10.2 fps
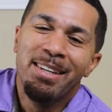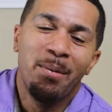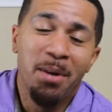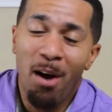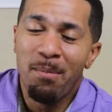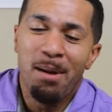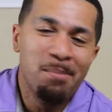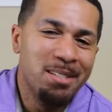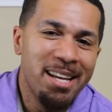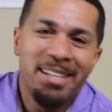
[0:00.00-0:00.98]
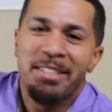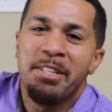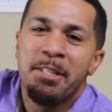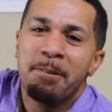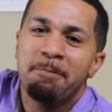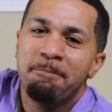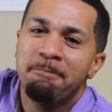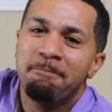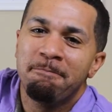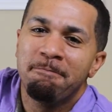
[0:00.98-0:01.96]
We all make mistakes.
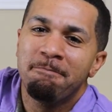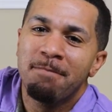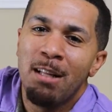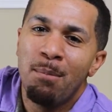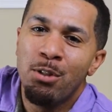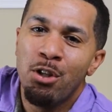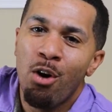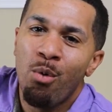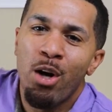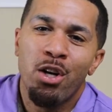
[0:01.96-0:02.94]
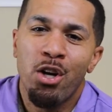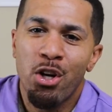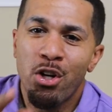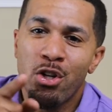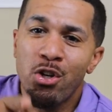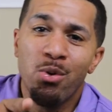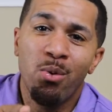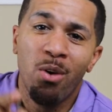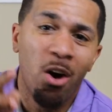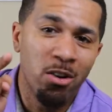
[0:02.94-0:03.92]
But you know what?
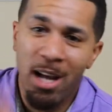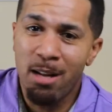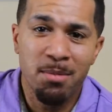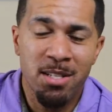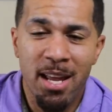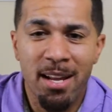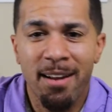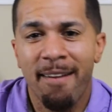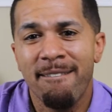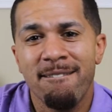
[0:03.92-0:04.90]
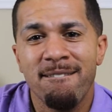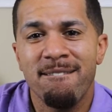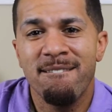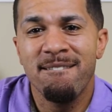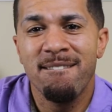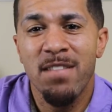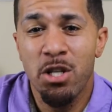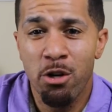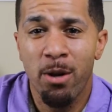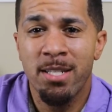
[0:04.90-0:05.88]
You are not a mistake. Did you
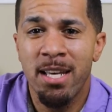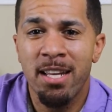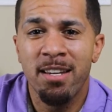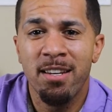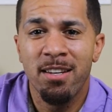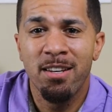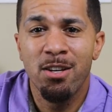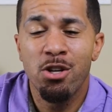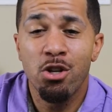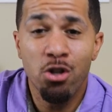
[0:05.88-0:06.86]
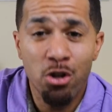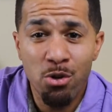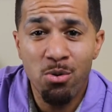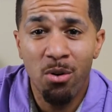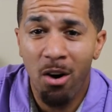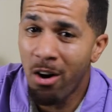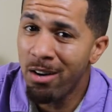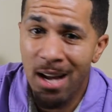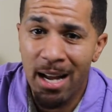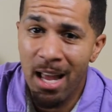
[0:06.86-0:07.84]
hear what I said? You are
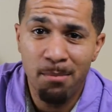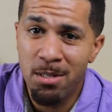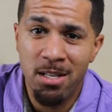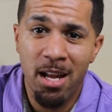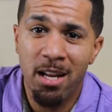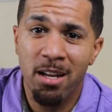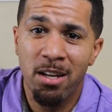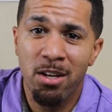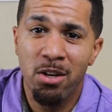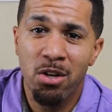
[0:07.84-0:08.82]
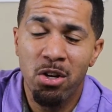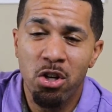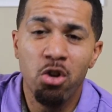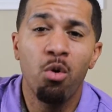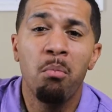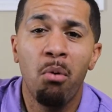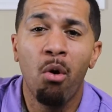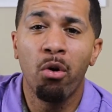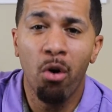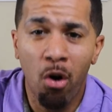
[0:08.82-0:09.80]
not a mistake. You were
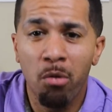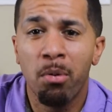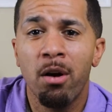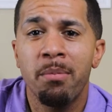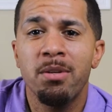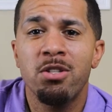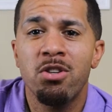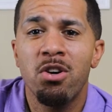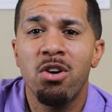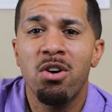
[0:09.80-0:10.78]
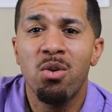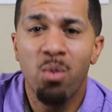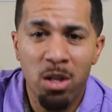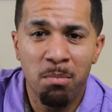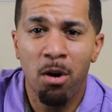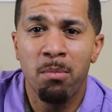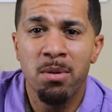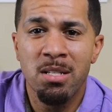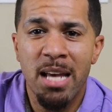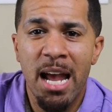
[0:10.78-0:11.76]
born on purpose, with
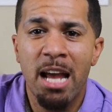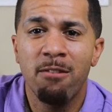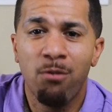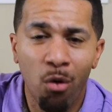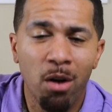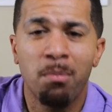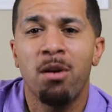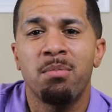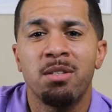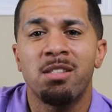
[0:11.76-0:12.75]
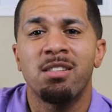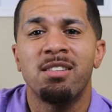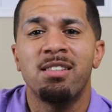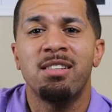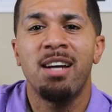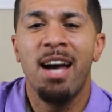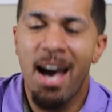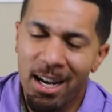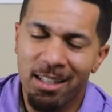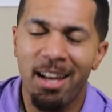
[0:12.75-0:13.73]
purpose, and for a purpose.
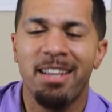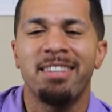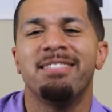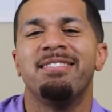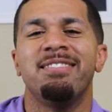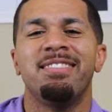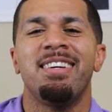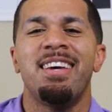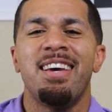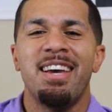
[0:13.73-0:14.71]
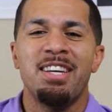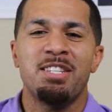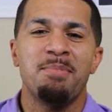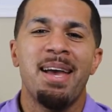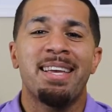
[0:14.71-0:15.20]
Act like it. It's your man